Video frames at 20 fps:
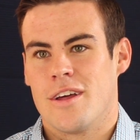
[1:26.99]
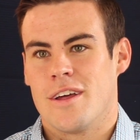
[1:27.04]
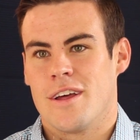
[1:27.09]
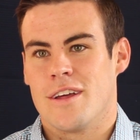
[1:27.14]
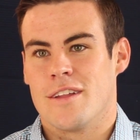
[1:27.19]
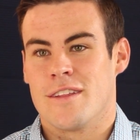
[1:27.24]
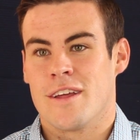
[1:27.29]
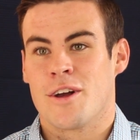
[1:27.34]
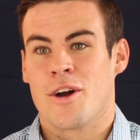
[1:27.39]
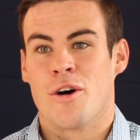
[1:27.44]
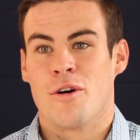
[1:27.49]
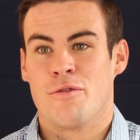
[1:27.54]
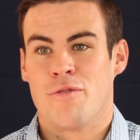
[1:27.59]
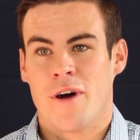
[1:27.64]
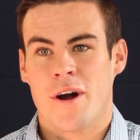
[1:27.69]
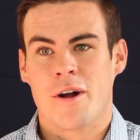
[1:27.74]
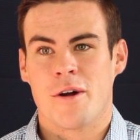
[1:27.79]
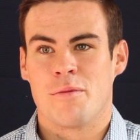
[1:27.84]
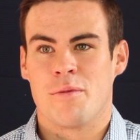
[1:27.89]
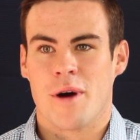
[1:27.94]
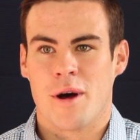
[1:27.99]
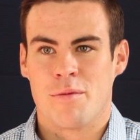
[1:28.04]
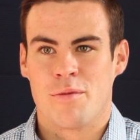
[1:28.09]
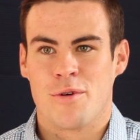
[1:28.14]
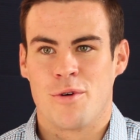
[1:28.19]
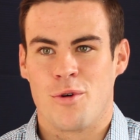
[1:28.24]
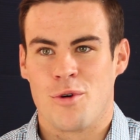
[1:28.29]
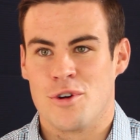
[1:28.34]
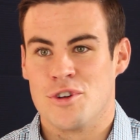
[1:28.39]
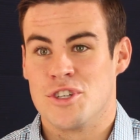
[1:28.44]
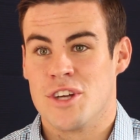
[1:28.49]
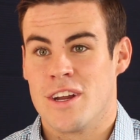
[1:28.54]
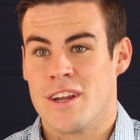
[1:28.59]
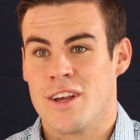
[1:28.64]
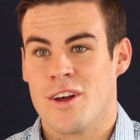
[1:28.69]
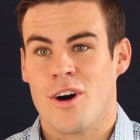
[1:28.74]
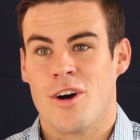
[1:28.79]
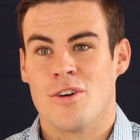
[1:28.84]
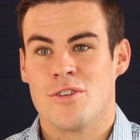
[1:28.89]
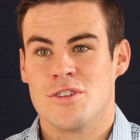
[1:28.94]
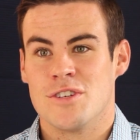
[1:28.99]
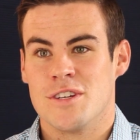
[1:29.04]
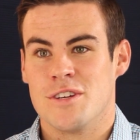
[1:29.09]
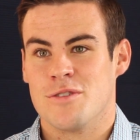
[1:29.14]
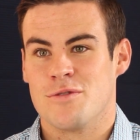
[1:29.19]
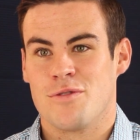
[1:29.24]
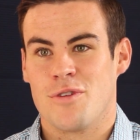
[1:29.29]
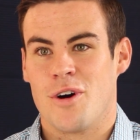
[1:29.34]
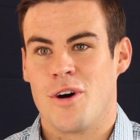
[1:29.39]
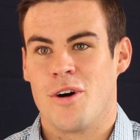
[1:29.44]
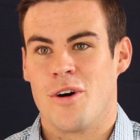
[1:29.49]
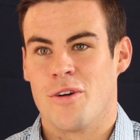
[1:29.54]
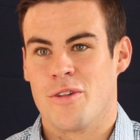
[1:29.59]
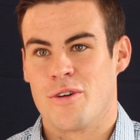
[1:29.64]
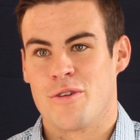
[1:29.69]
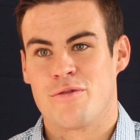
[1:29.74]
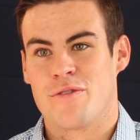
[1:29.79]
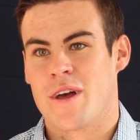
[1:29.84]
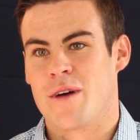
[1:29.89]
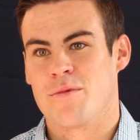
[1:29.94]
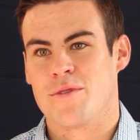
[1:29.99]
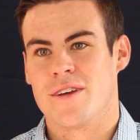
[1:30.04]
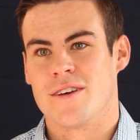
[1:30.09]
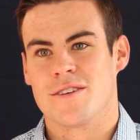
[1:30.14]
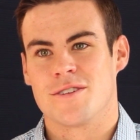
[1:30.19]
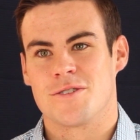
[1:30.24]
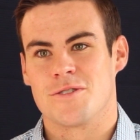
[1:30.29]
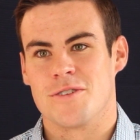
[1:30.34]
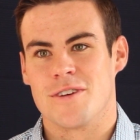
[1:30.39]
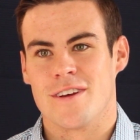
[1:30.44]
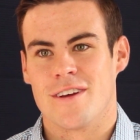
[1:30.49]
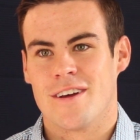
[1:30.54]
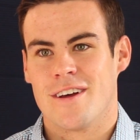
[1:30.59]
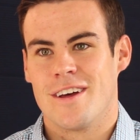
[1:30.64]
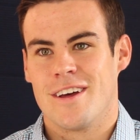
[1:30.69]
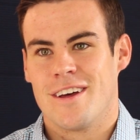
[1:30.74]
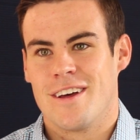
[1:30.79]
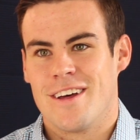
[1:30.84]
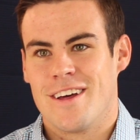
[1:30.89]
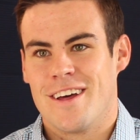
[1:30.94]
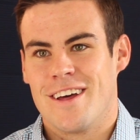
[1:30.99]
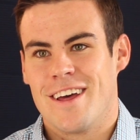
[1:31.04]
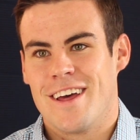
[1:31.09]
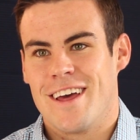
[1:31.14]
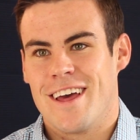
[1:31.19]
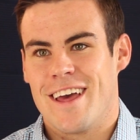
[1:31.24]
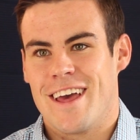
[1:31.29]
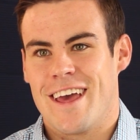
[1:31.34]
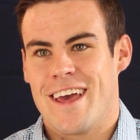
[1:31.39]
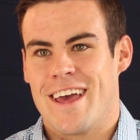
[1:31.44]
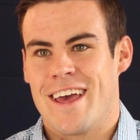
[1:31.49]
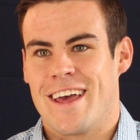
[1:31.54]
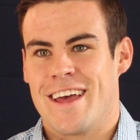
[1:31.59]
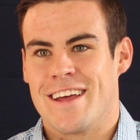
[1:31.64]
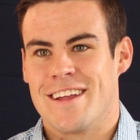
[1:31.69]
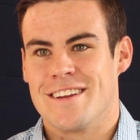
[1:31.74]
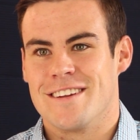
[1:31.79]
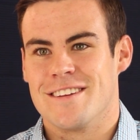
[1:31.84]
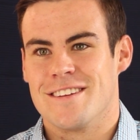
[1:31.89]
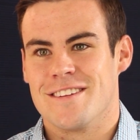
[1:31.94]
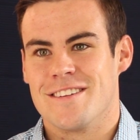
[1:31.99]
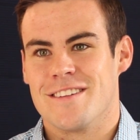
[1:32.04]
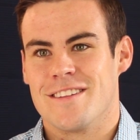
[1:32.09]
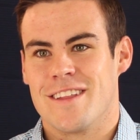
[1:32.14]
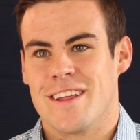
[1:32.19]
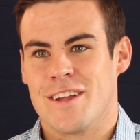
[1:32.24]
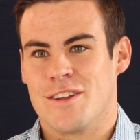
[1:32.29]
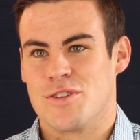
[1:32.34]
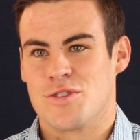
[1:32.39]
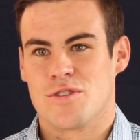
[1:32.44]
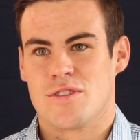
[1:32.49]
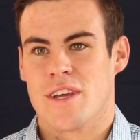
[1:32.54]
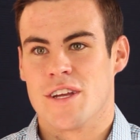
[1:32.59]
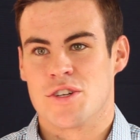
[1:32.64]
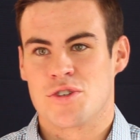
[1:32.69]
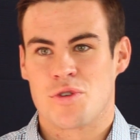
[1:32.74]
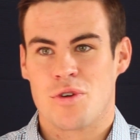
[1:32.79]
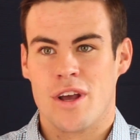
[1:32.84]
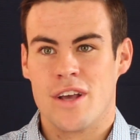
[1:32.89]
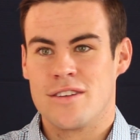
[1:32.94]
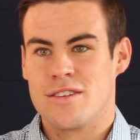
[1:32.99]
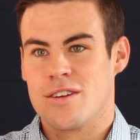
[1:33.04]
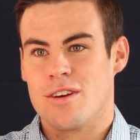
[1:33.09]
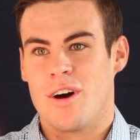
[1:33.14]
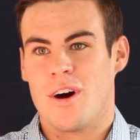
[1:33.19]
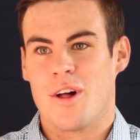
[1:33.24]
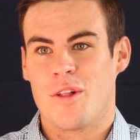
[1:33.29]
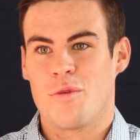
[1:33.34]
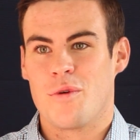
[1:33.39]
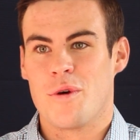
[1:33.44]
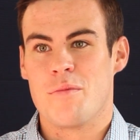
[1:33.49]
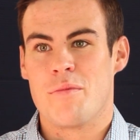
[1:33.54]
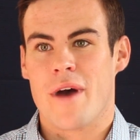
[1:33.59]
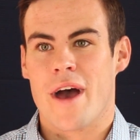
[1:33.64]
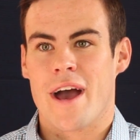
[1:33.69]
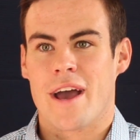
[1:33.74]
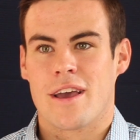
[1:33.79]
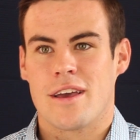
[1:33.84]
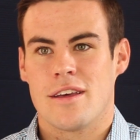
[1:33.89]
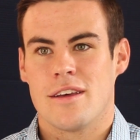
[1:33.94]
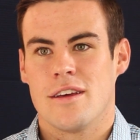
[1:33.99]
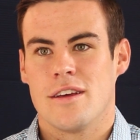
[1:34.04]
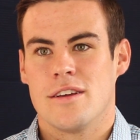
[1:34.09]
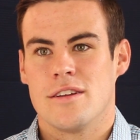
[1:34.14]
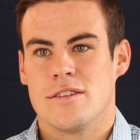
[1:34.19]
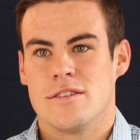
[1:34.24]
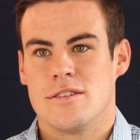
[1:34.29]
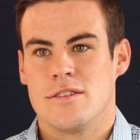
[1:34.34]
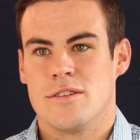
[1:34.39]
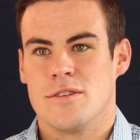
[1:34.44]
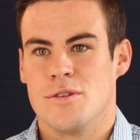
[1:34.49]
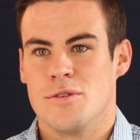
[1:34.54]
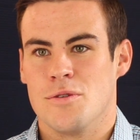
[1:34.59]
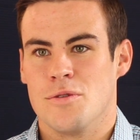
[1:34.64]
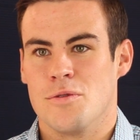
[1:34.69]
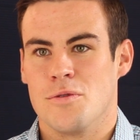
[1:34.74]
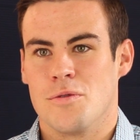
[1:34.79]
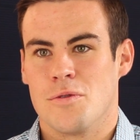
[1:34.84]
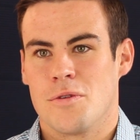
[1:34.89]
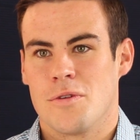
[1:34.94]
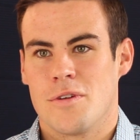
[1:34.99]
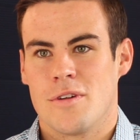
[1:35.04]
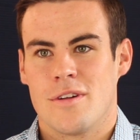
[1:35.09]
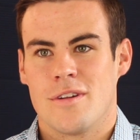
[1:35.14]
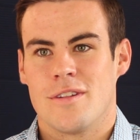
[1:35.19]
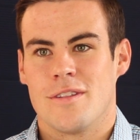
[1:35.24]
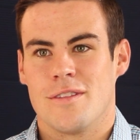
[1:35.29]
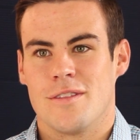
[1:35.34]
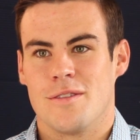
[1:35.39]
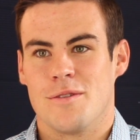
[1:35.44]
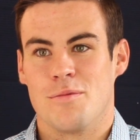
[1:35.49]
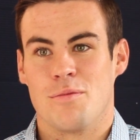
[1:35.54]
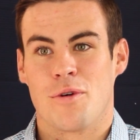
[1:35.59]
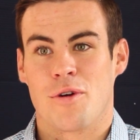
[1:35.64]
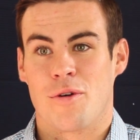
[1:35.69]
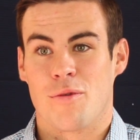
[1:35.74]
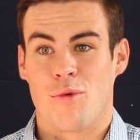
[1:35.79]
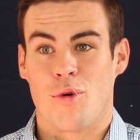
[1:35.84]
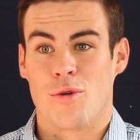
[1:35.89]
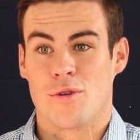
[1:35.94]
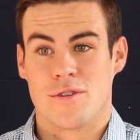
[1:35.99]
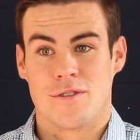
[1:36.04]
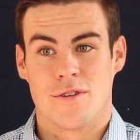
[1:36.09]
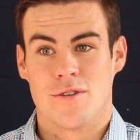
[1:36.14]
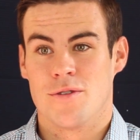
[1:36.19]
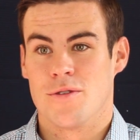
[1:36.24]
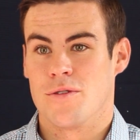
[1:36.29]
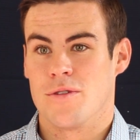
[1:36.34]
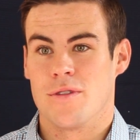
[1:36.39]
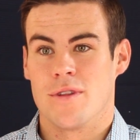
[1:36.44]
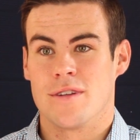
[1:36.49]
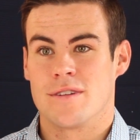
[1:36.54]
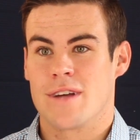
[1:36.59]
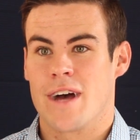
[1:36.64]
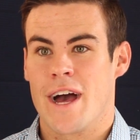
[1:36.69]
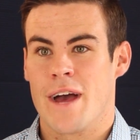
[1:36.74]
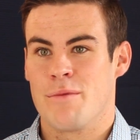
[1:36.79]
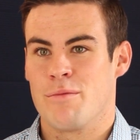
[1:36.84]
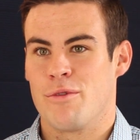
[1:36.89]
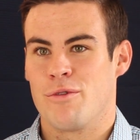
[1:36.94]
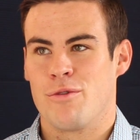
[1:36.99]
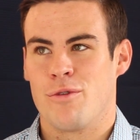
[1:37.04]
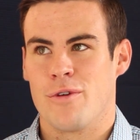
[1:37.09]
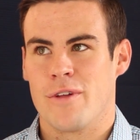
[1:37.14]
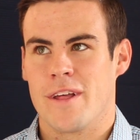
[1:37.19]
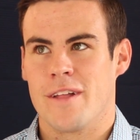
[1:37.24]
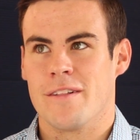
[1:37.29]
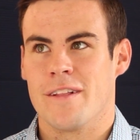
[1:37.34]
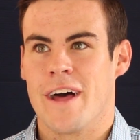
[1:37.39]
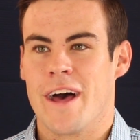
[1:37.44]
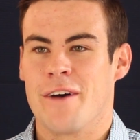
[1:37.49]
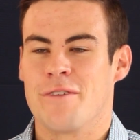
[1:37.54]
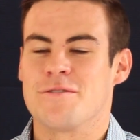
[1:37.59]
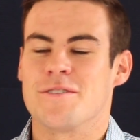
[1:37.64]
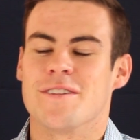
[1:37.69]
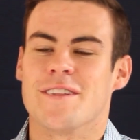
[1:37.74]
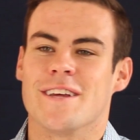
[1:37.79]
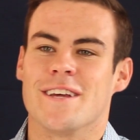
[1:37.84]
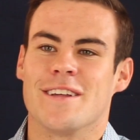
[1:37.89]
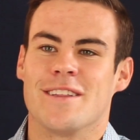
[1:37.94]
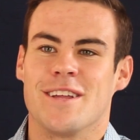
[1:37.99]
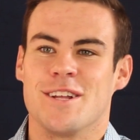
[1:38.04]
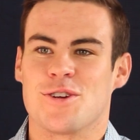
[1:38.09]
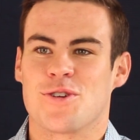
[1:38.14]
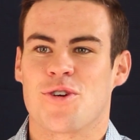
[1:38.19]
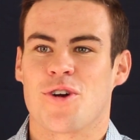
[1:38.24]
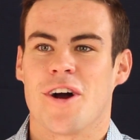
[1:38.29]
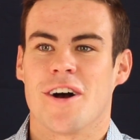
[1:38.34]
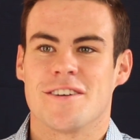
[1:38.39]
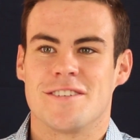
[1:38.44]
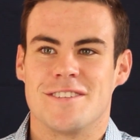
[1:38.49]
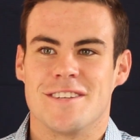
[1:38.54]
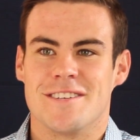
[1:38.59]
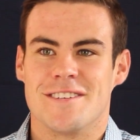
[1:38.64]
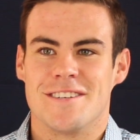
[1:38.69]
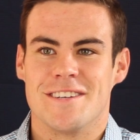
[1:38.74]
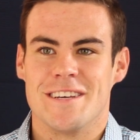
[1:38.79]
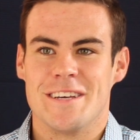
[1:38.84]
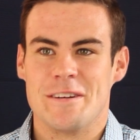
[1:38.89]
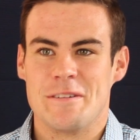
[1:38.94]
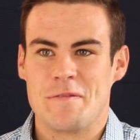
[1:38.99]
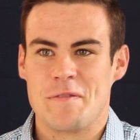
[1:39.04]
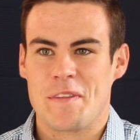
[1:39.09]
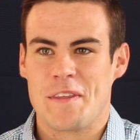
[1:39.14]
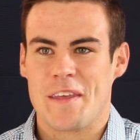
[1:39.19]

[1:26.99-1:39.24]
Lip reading: they call whakapapa, or genealogy of all their family history. And they trace it all the way back to the Book of Mormon, to the time before they left, and they crossed the sea.